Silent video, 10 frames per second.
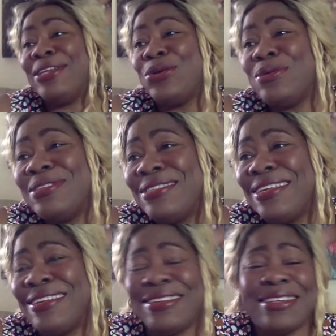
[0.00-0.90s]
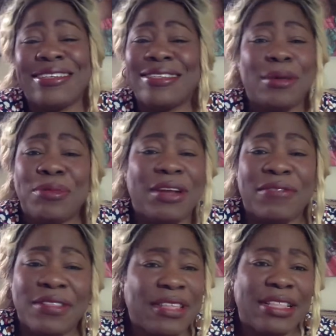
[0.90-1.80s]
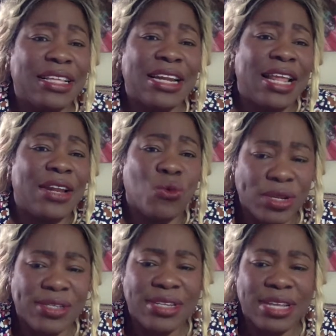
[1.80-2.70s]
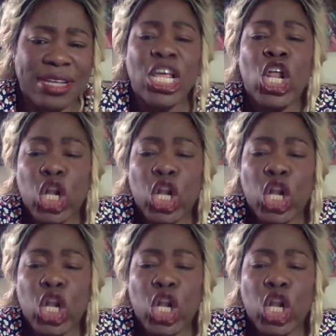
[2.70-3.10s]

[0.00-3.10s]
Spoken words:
Don't sit and accept everything that anyone says.